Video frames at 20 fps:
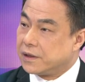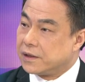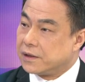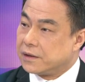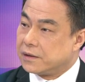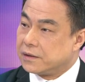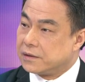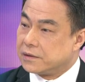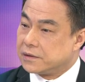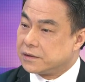Mm
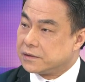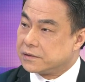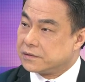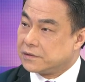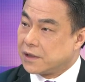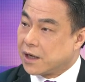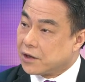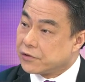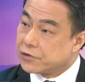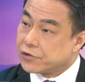-hmm. uh,
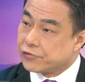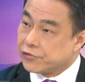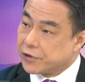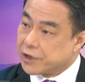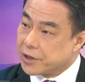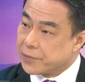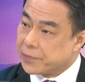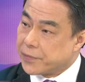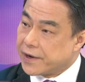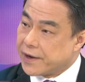now the
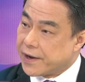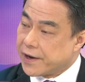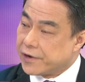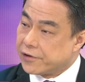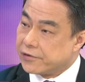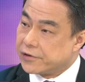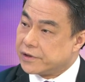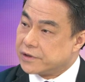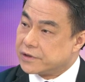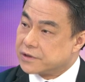greater Bay
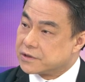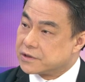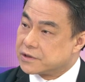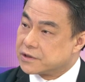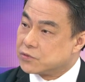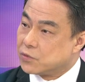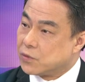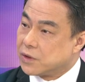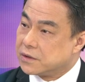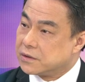Area is
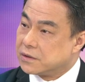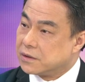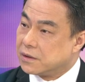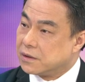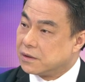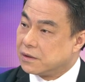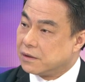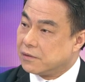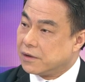just one